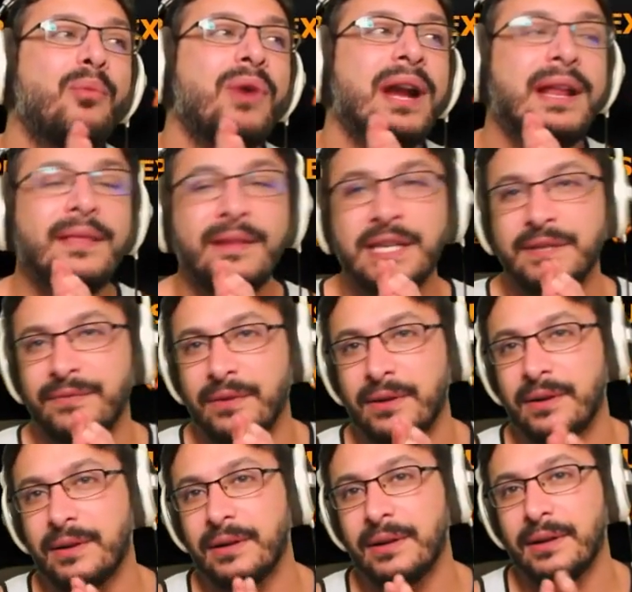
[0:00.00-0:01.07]
rating these
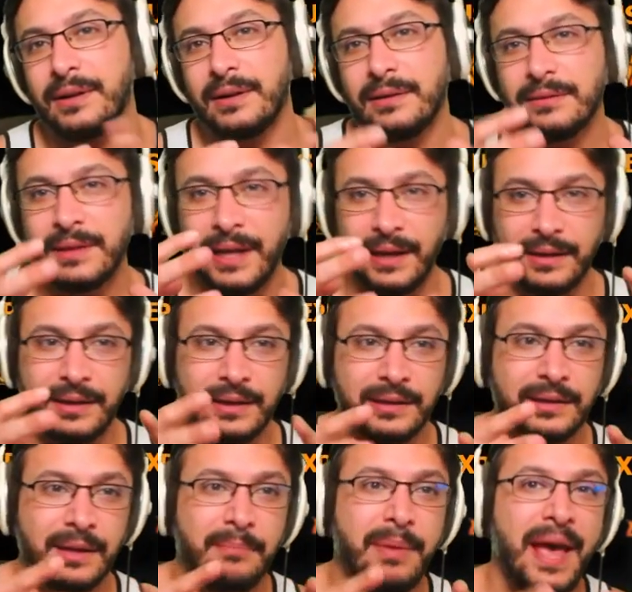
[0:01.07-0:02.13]
for like
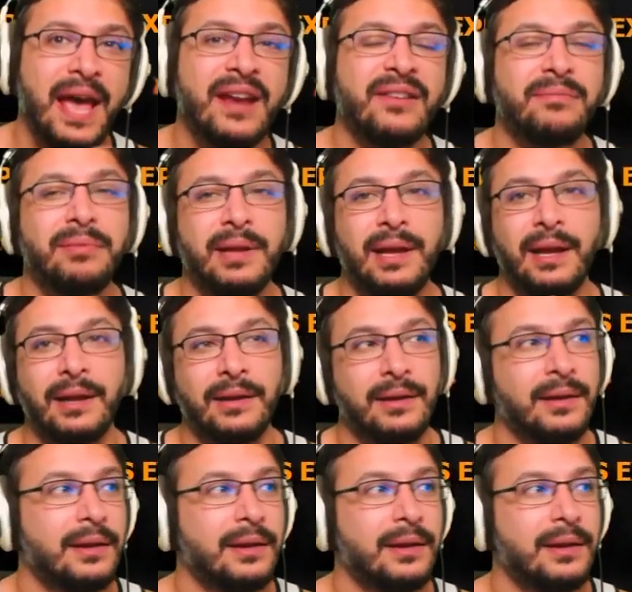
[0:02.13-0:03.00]
competitive play.